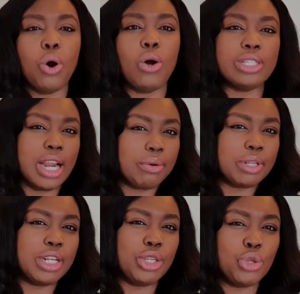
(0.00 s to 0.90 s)

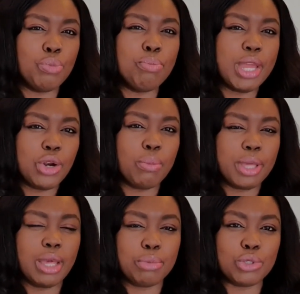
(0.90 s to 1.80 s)
ordinarily you may not
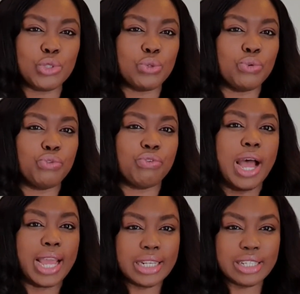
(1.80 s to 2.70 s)
be able to
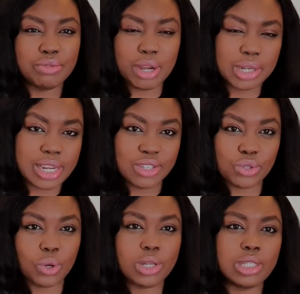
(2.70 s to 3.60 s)
find in regular
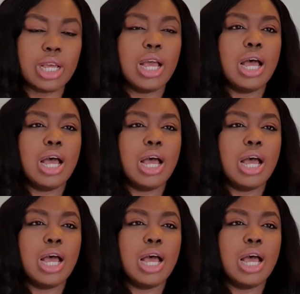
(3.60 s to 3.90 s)
stores,